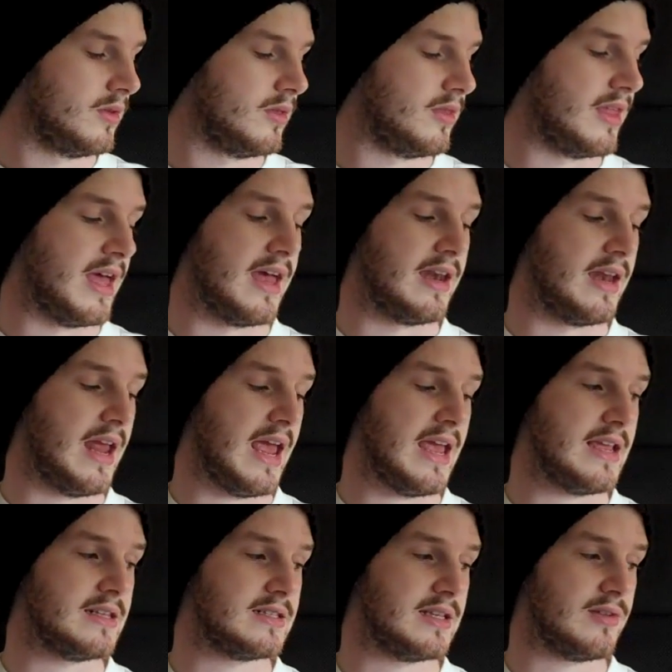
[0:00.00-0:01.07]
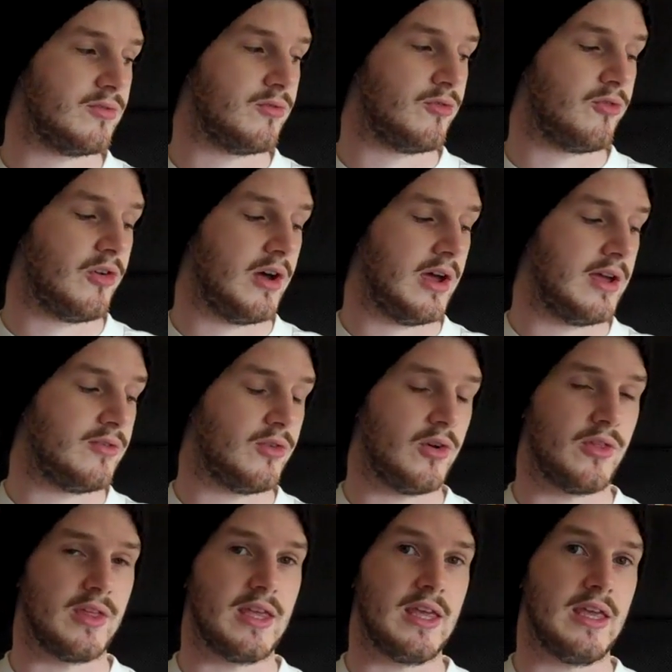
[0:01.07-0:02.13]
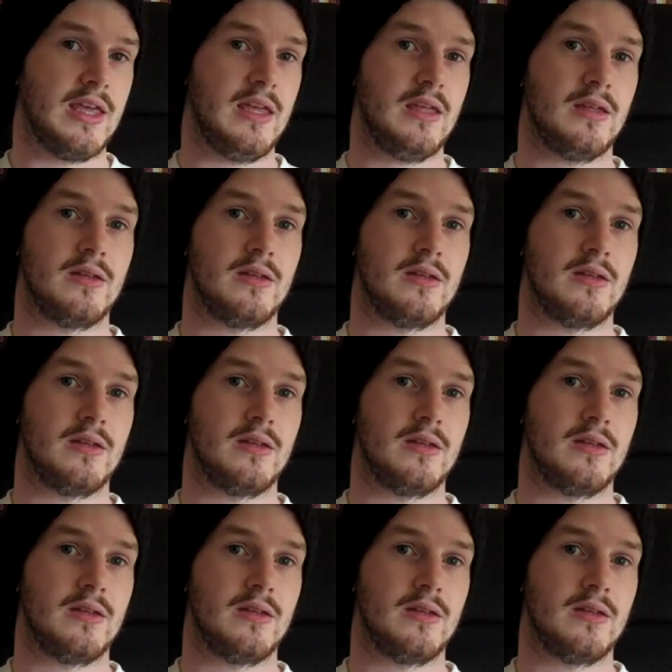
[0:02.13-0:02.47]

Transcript: then 8, 7, 5 on the E,